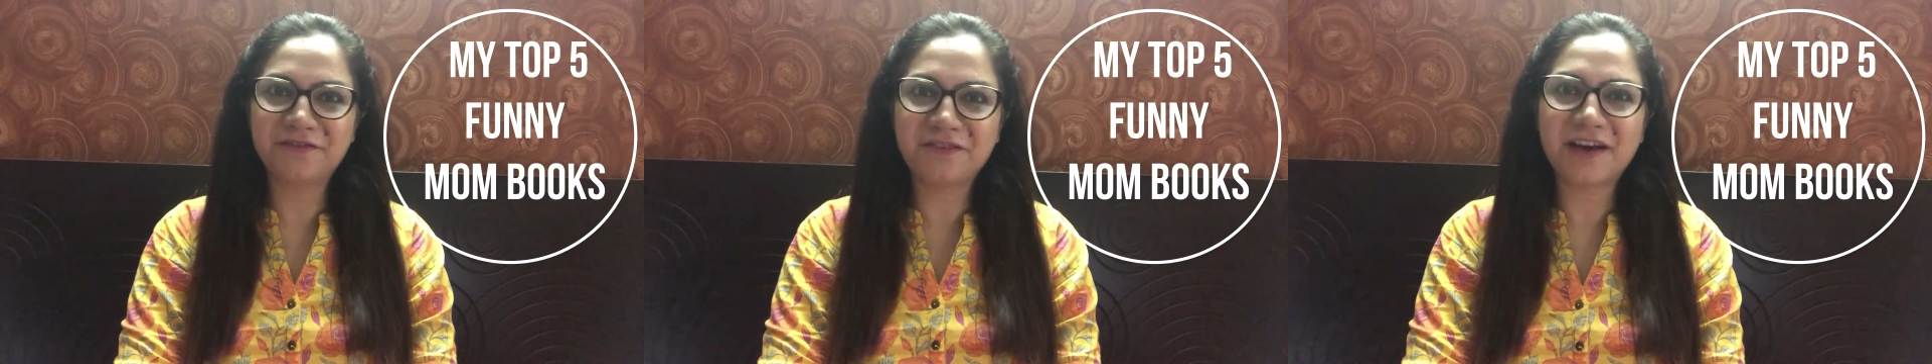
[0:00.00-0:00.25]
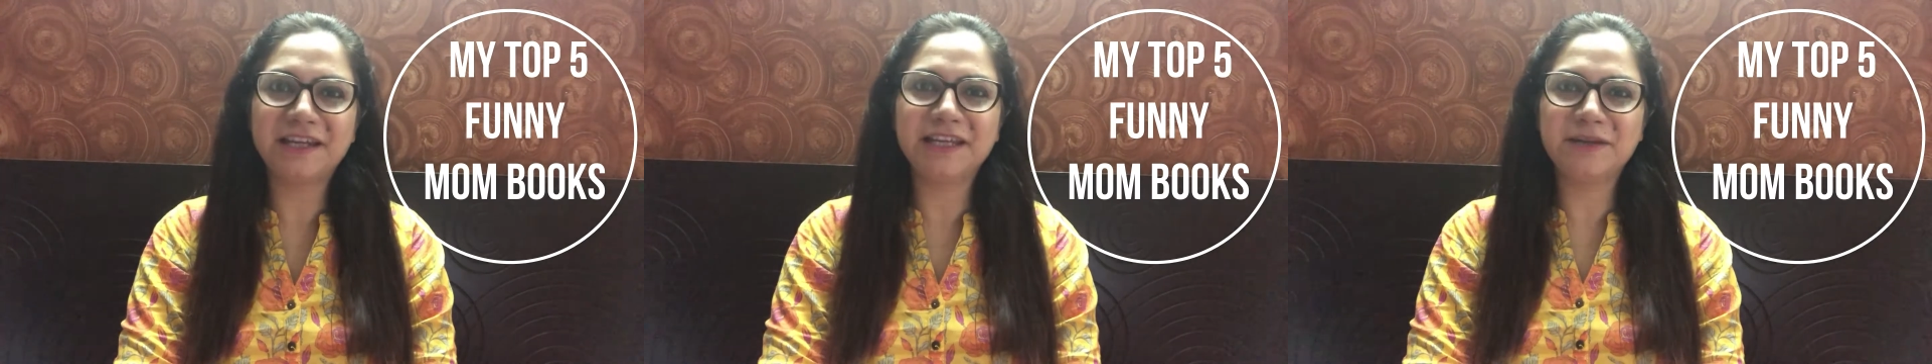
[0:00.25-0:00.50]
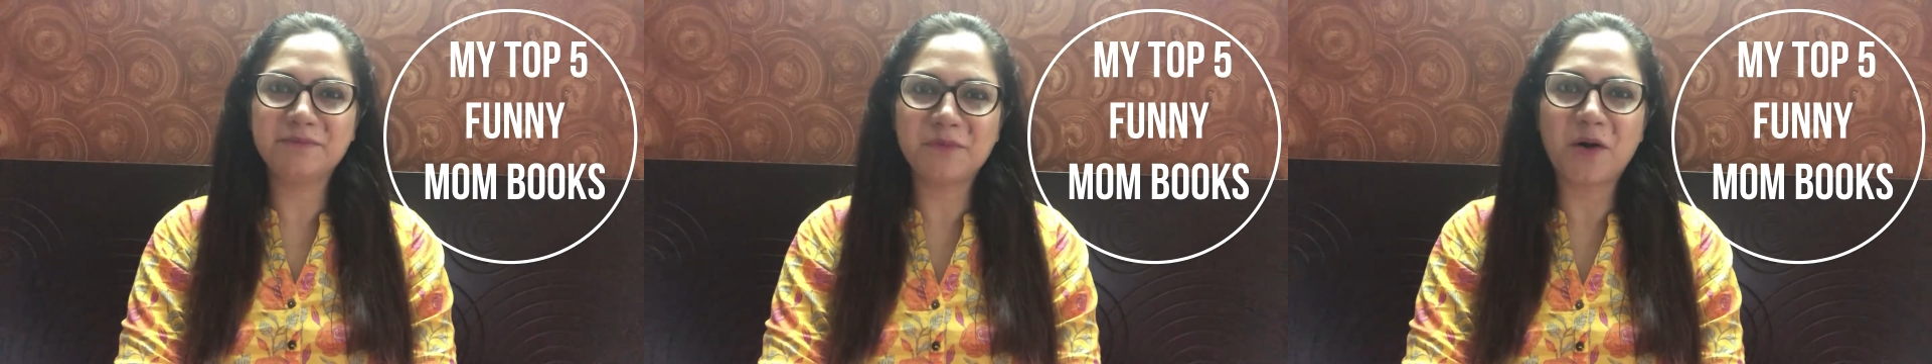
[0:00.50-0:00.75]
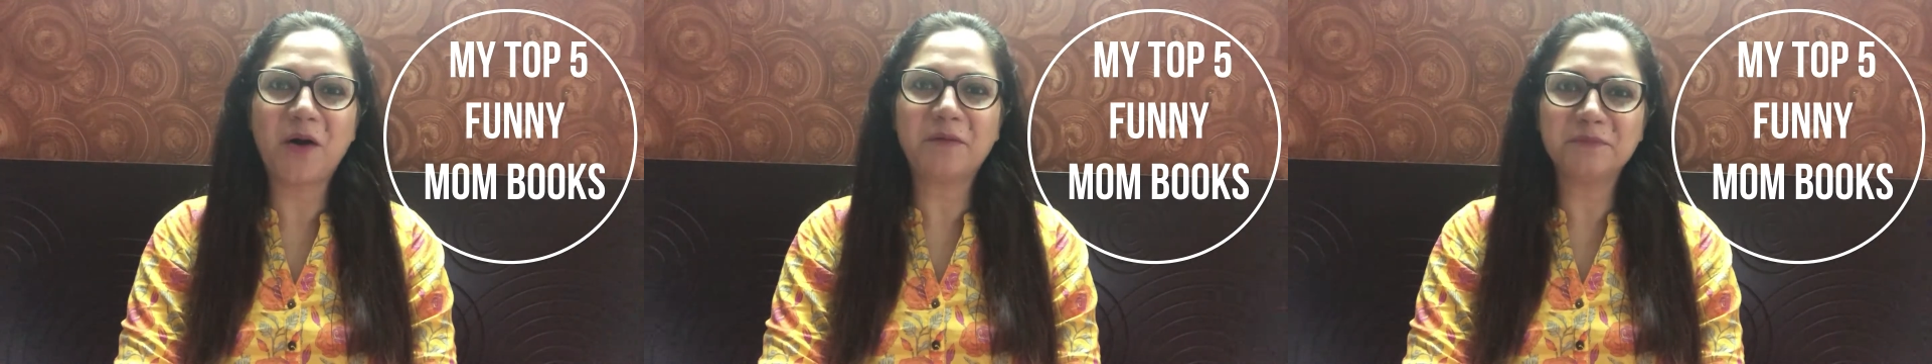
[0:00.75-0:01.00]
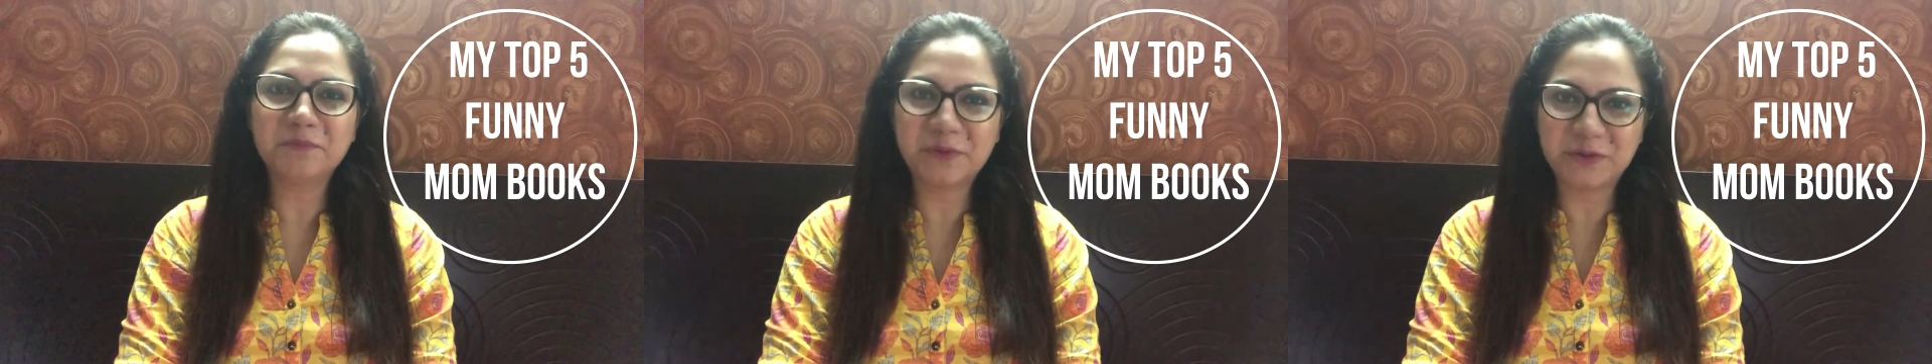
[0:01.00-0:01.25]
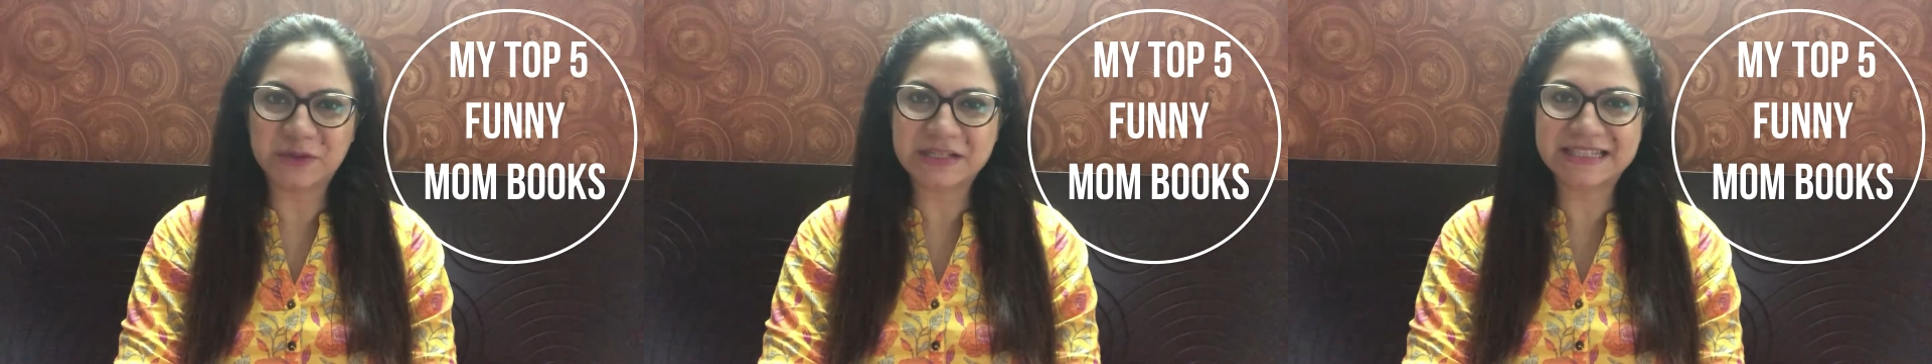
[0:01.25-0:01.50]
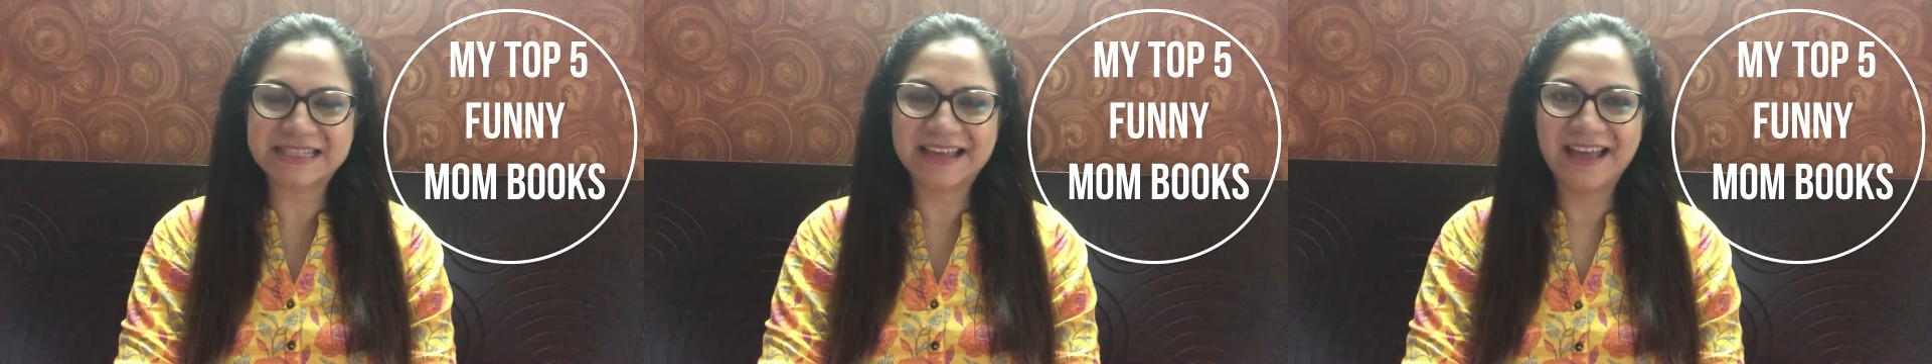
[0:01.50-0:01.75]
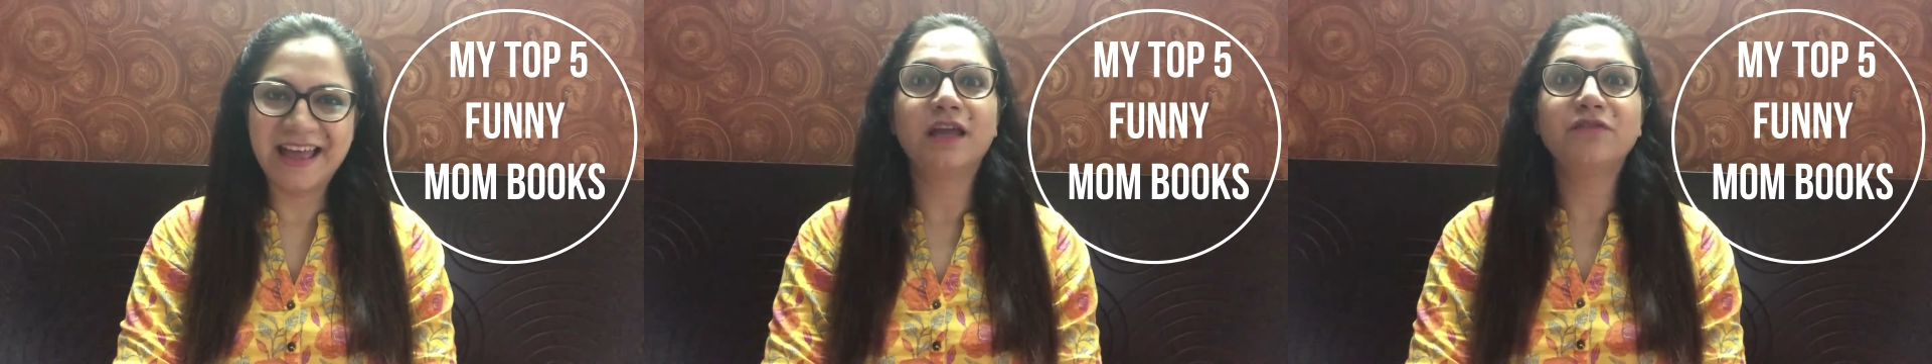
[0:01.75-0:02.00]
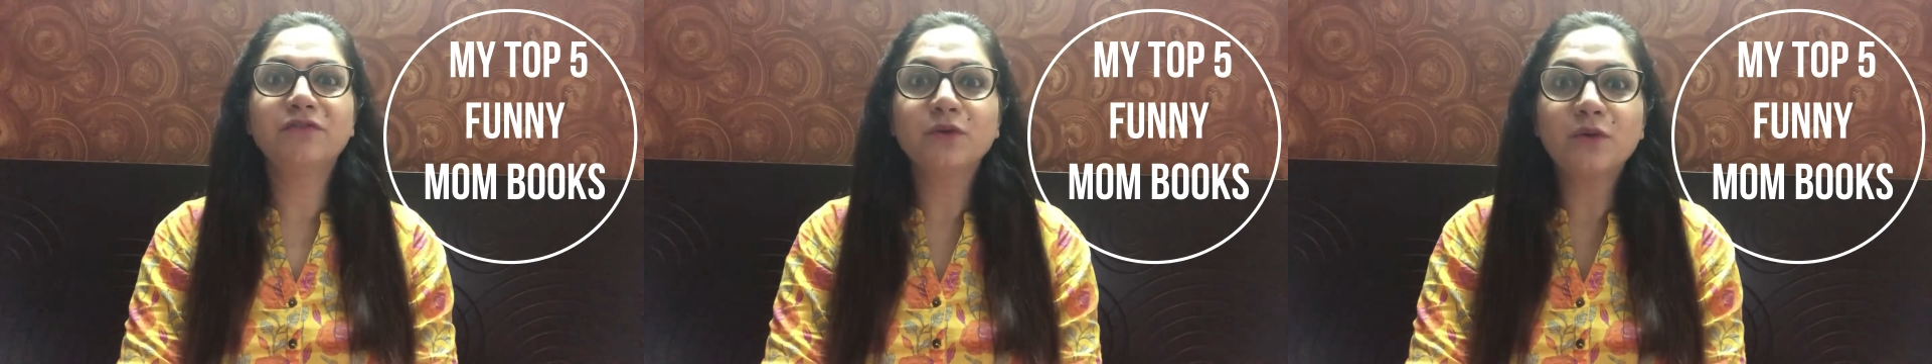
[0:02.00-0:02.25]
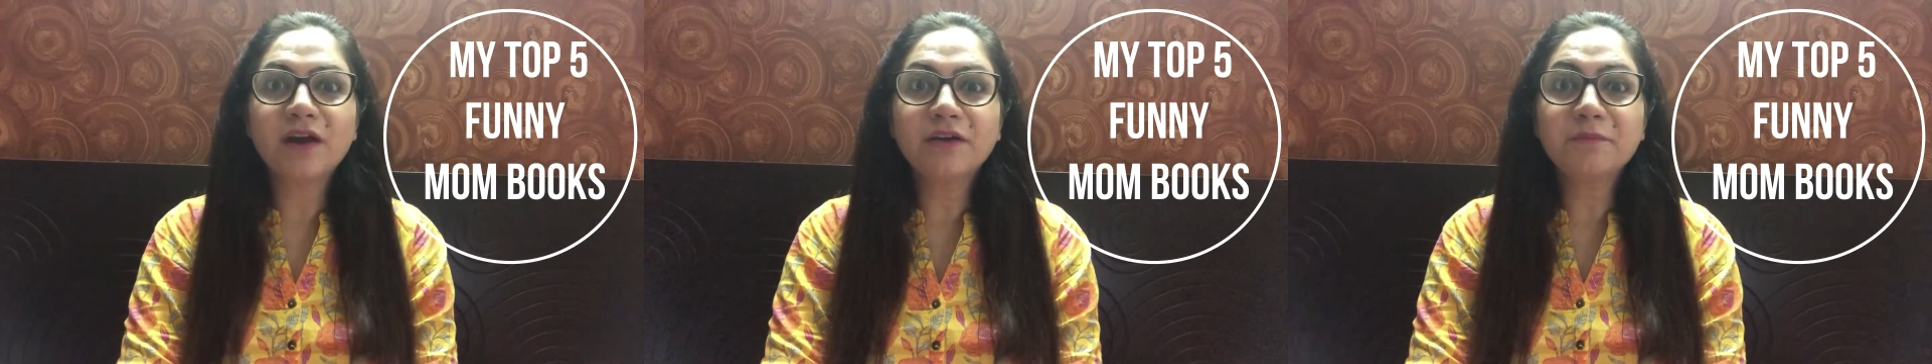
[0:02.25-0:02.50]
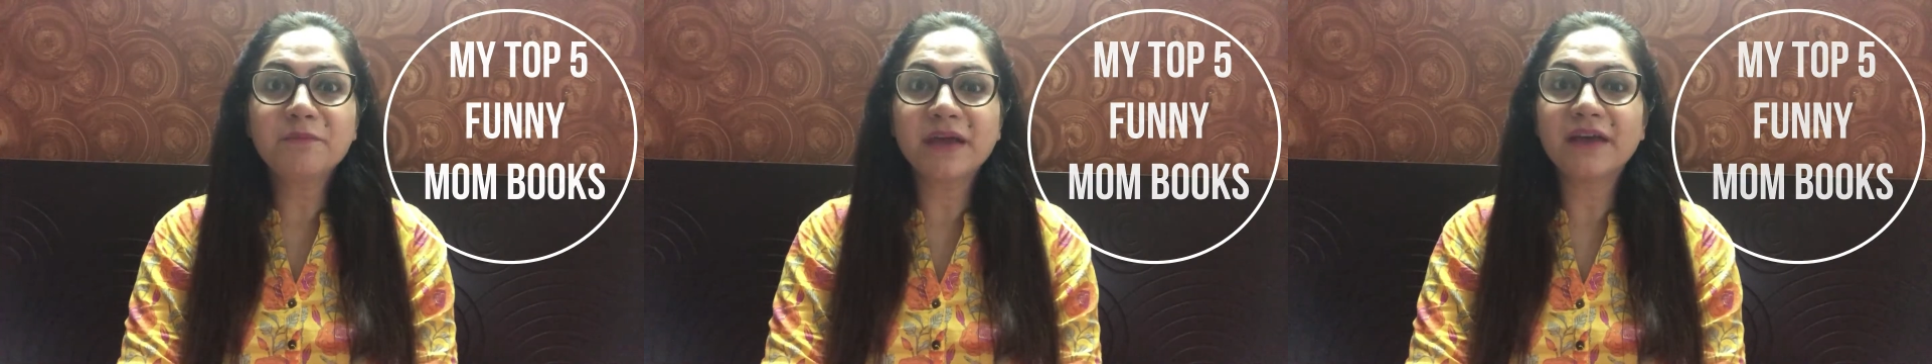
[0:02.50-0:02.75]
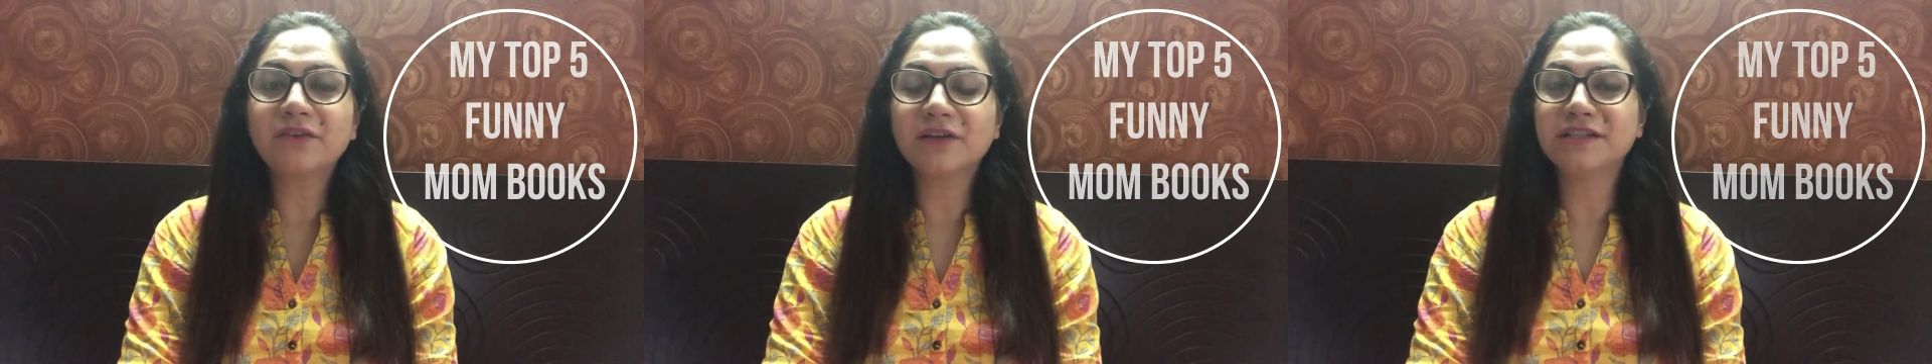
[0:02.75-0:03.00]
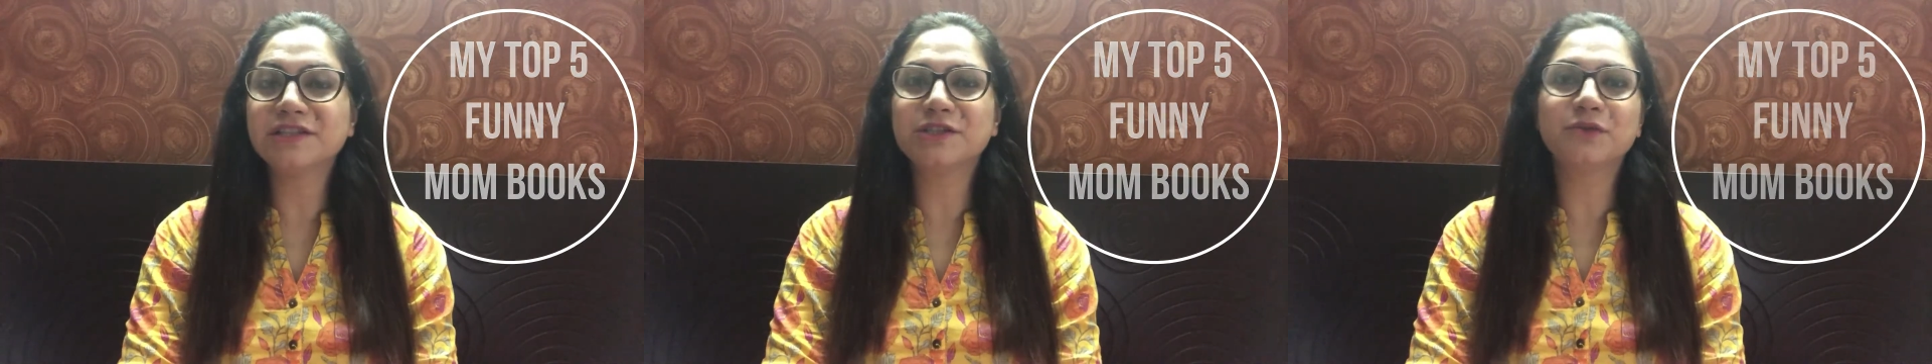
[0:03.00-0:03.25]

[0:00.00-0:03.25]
funny mom books. If you are a parent,